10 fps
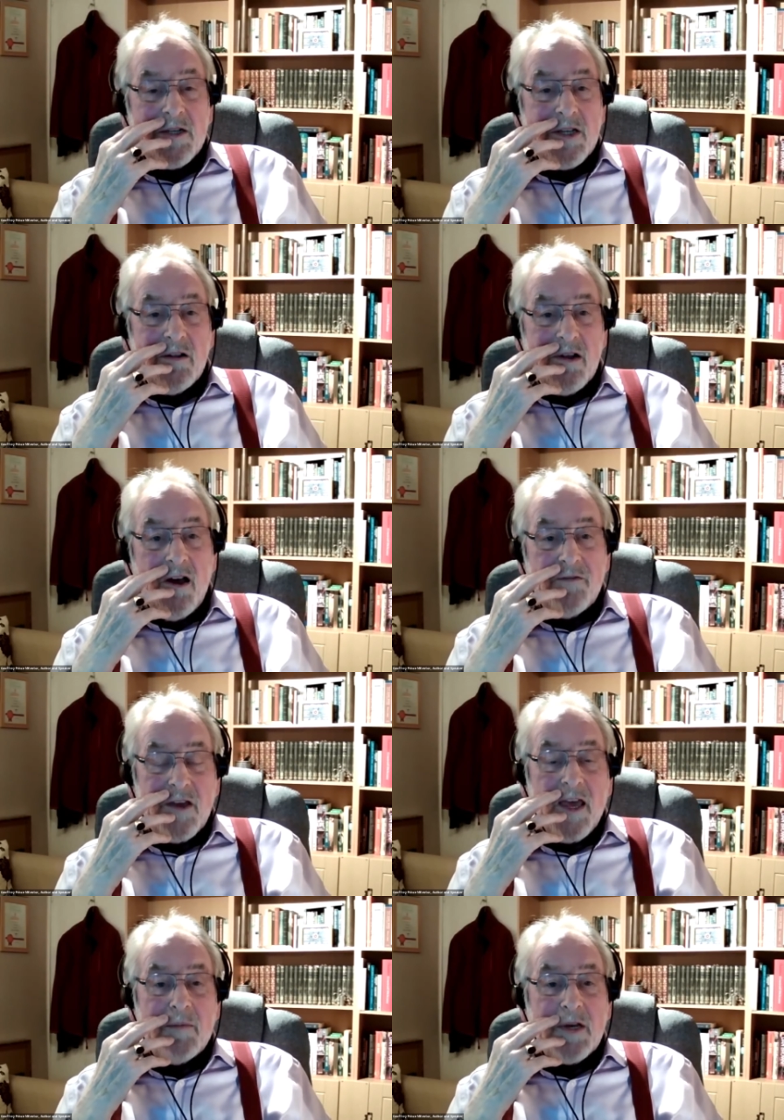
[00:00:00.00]
I sold half the
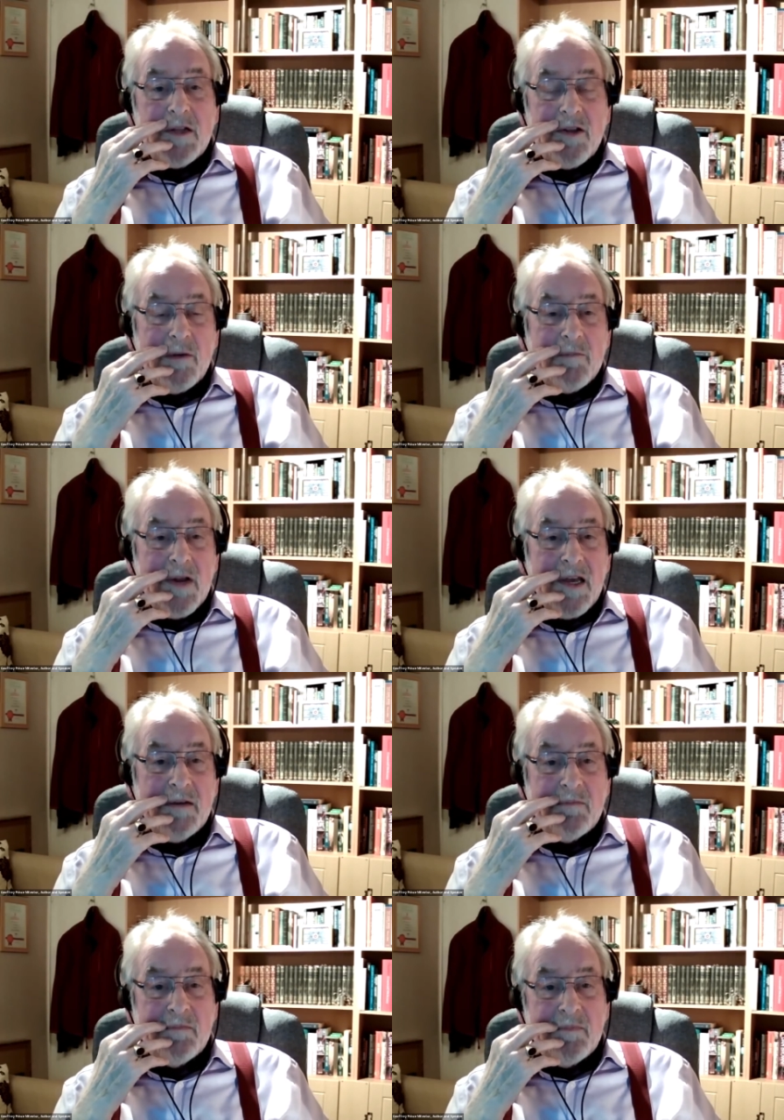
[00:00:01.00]
chemical company
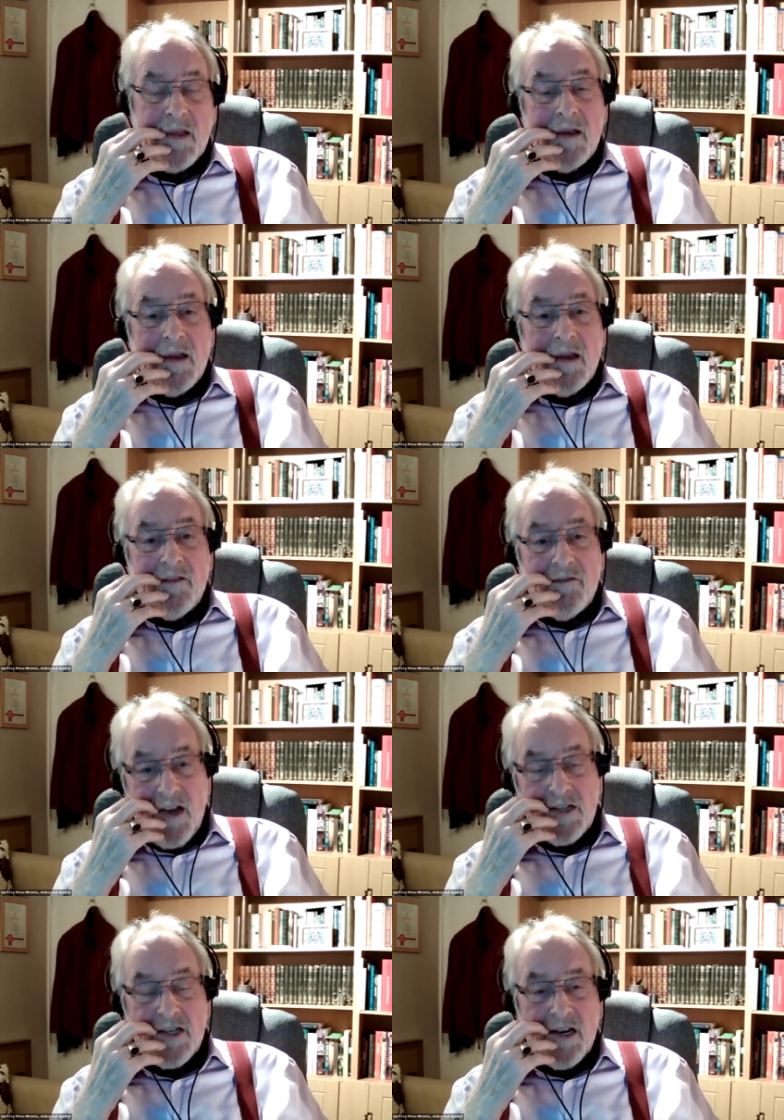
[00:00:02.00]

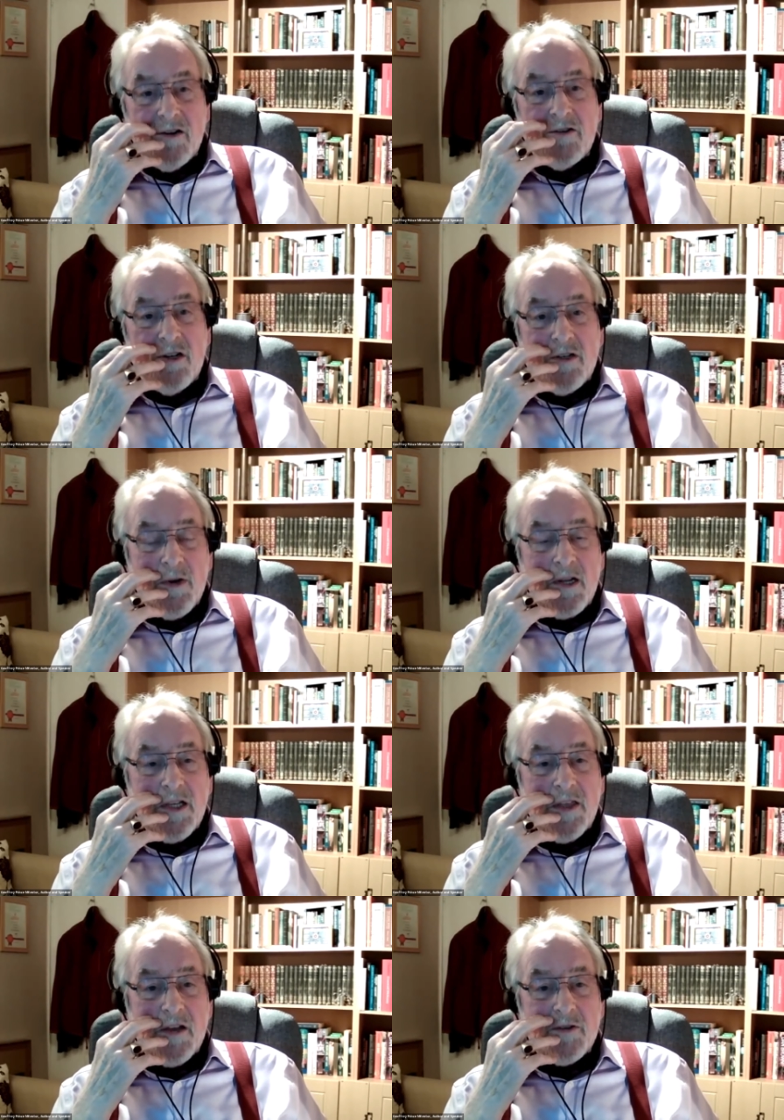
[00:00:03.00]
invested
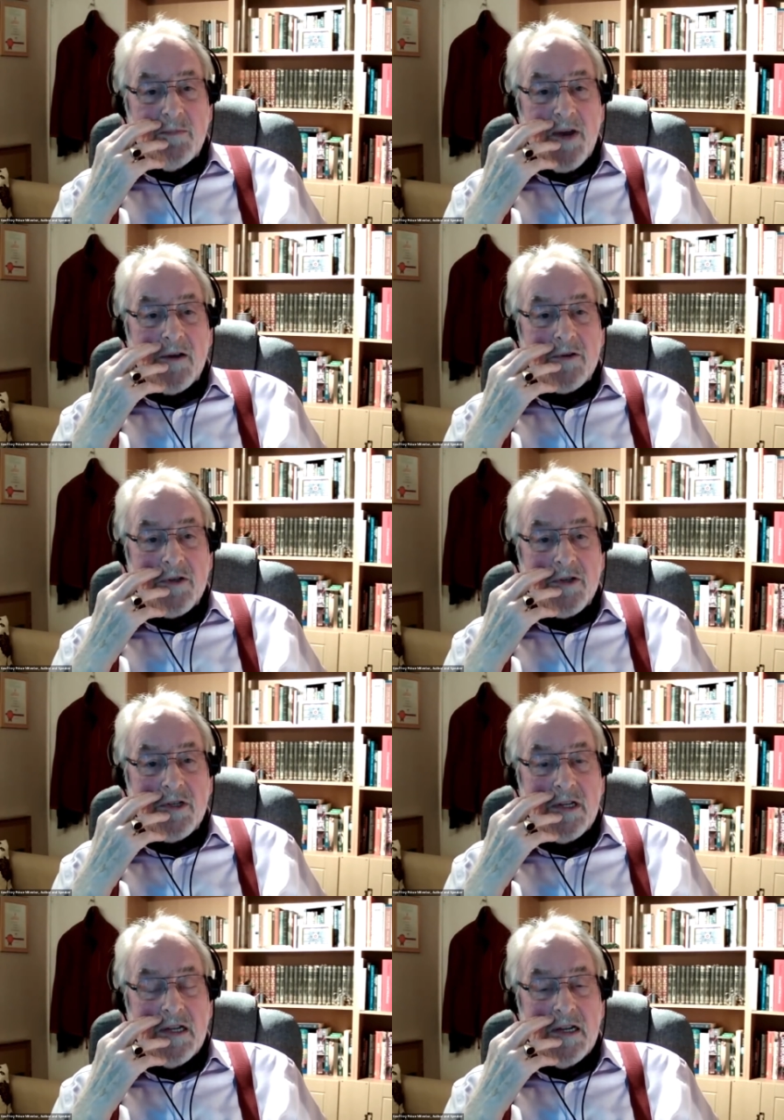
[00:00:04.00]

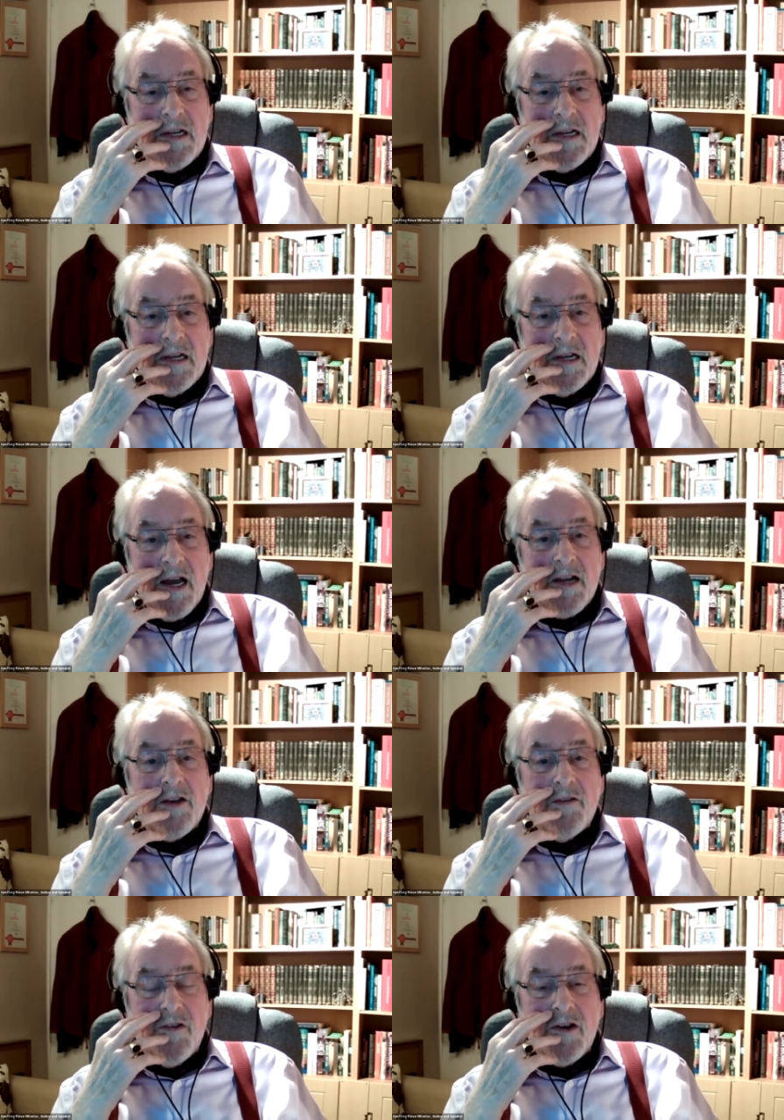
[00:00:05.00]
£120,000 and
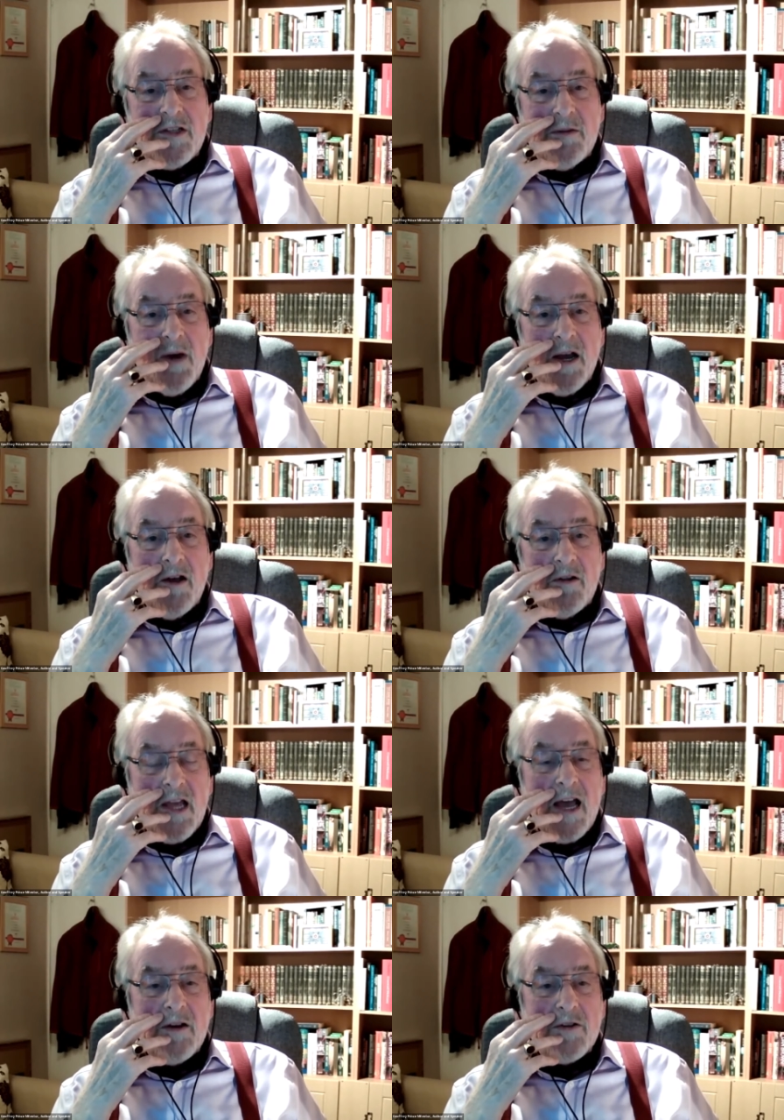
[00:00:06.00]
converted my old
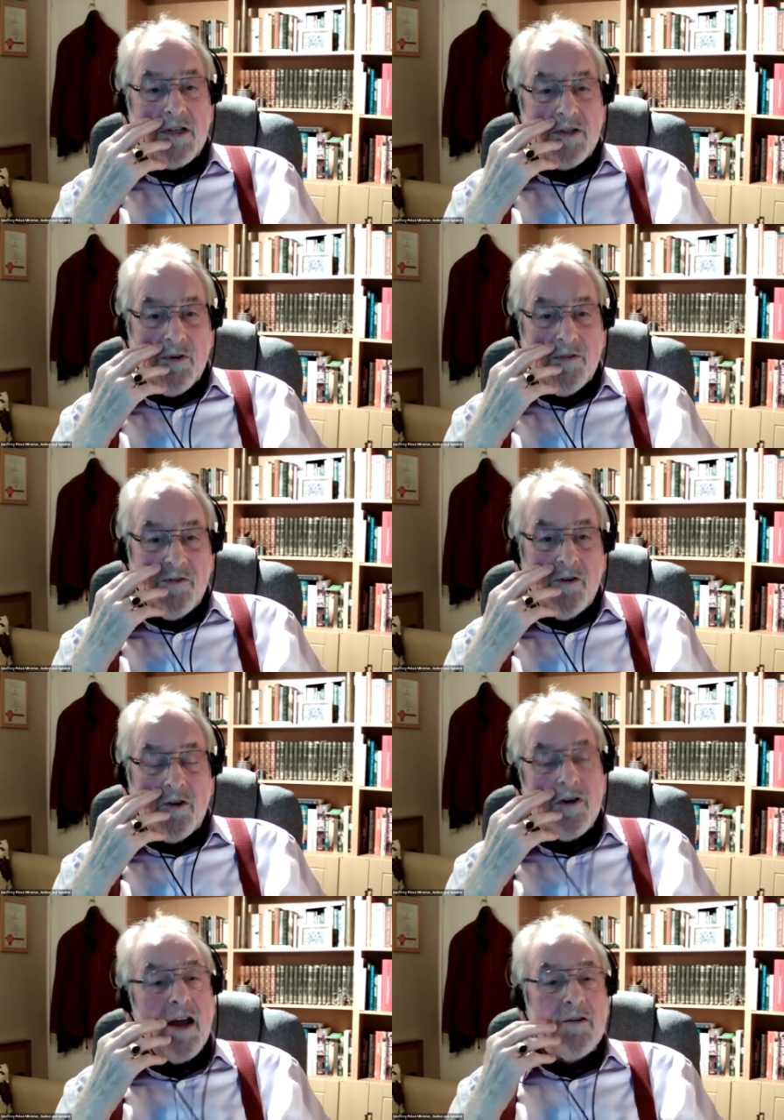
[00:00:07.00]
house into a four
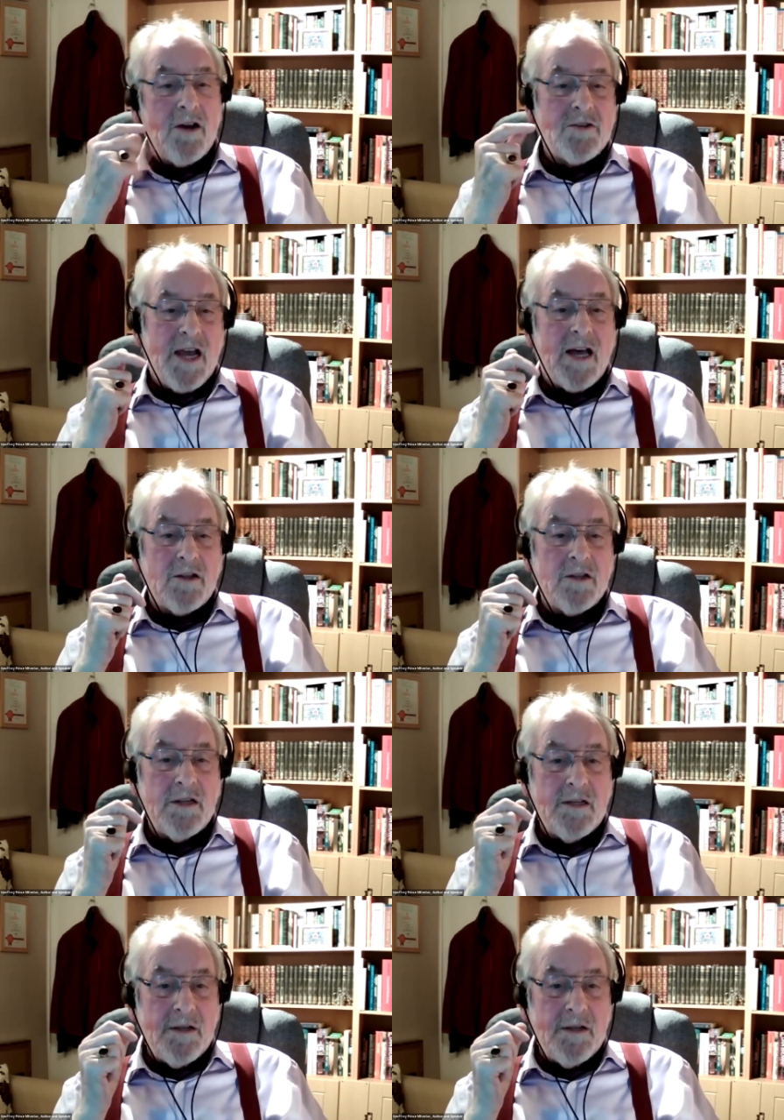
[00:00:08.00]
crown hotel